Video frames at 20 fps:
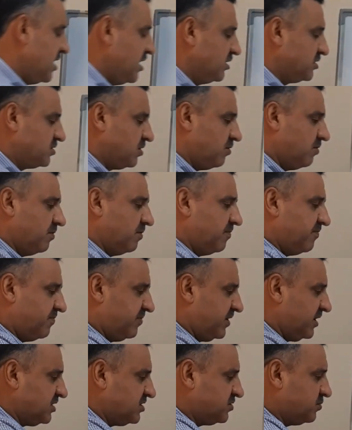So
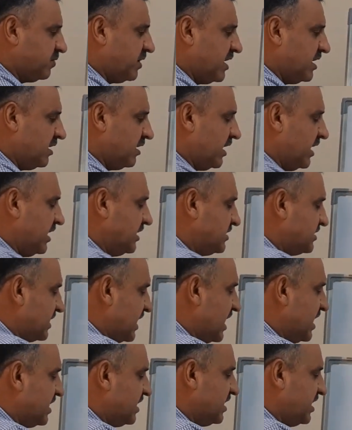first one is
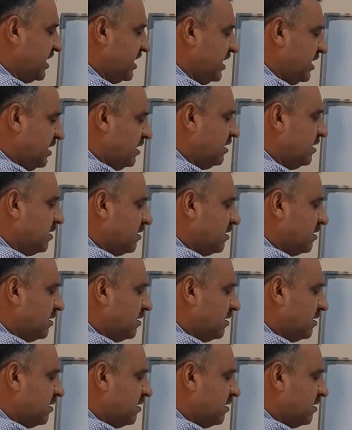alkene.